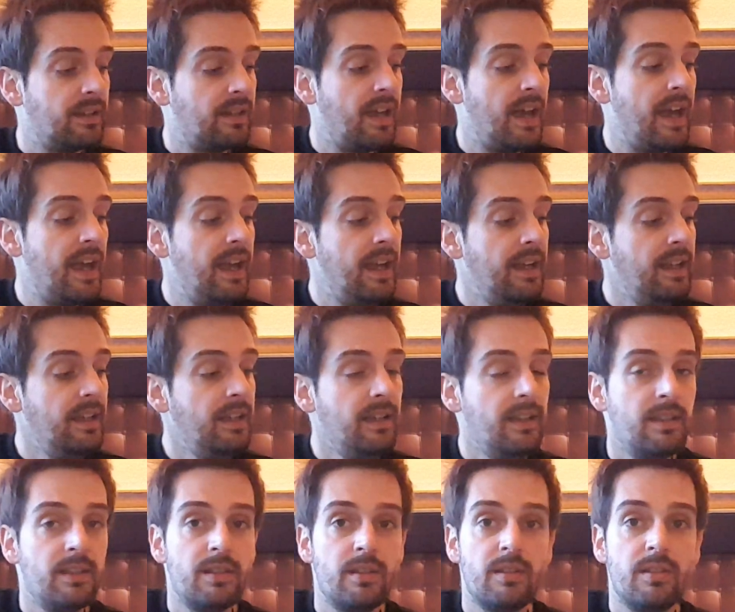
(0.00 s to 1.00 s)
A,
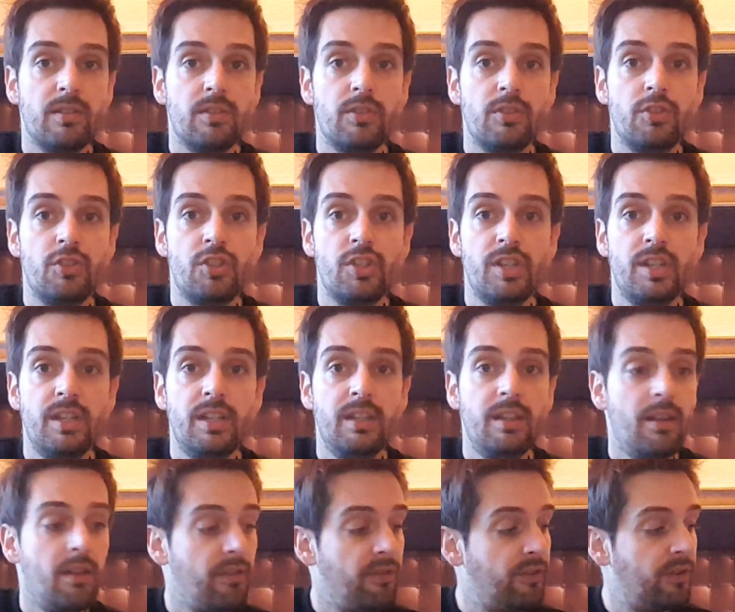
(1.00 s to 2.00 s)
G,
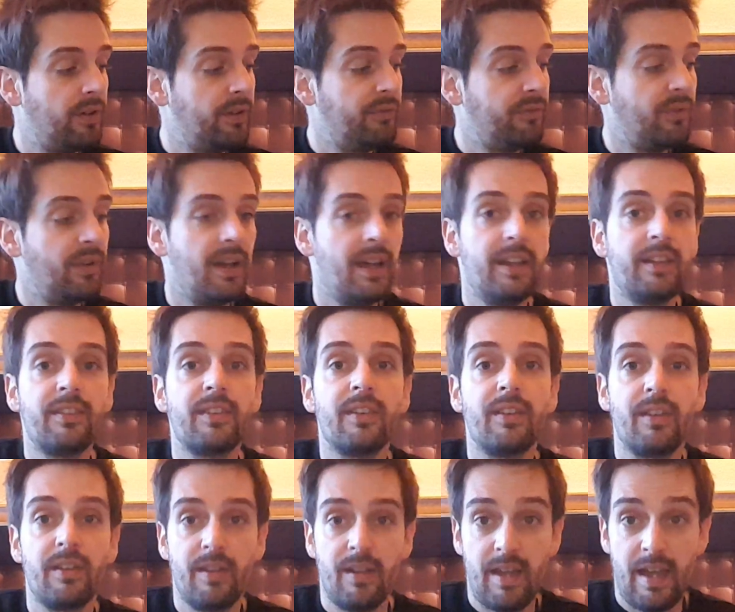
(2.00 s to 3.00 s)
3rd fret,
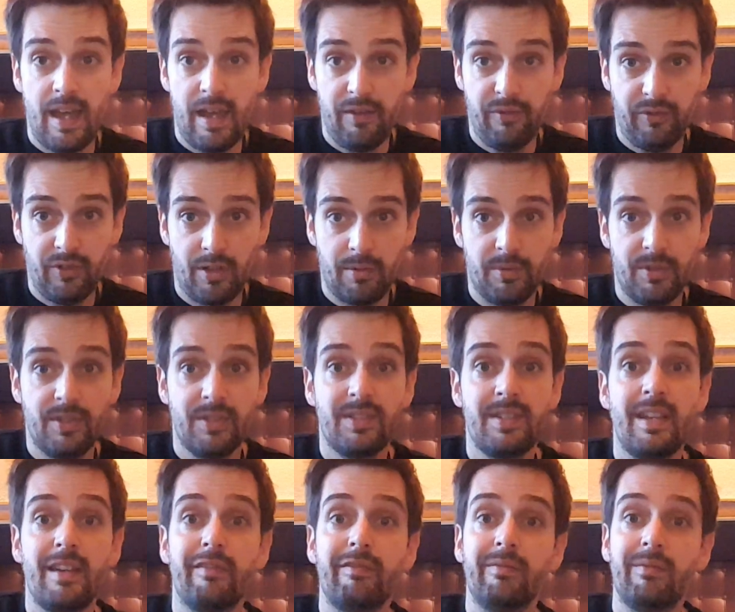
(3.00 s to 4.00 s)
F dominant
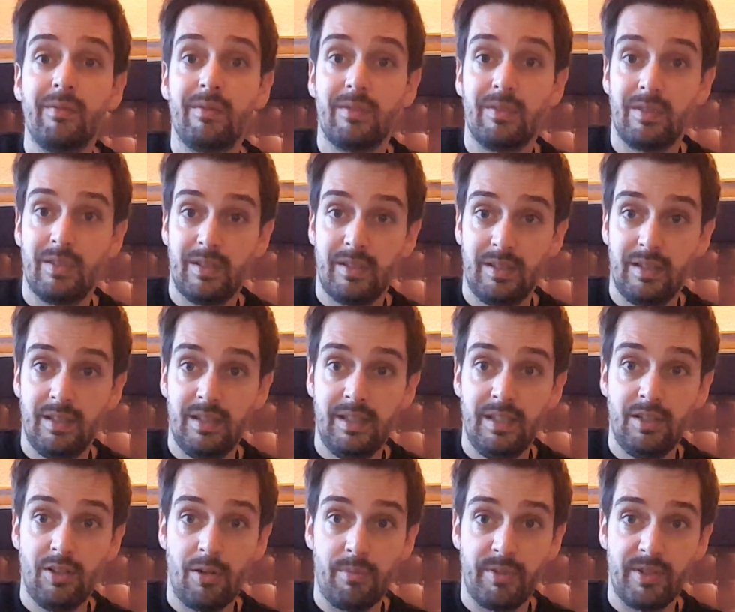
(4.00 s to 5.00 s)
7, E
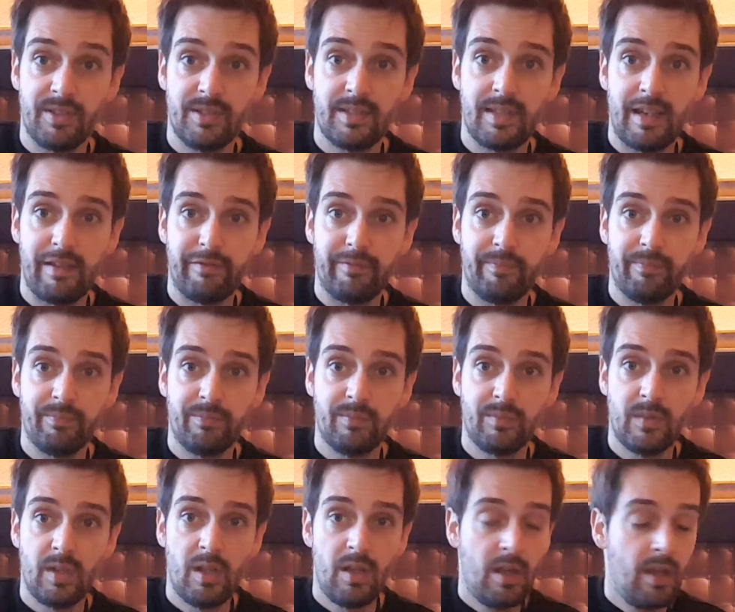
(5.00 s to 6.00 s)
dominant
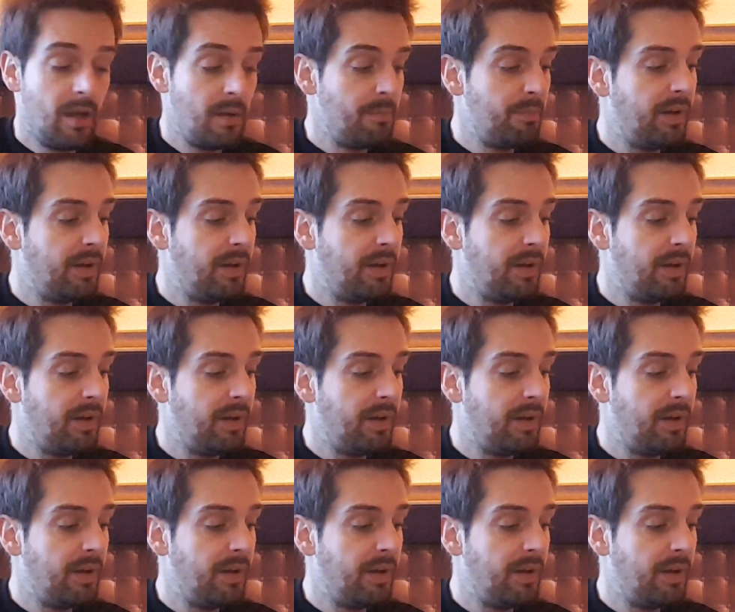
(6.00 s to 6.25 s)
7.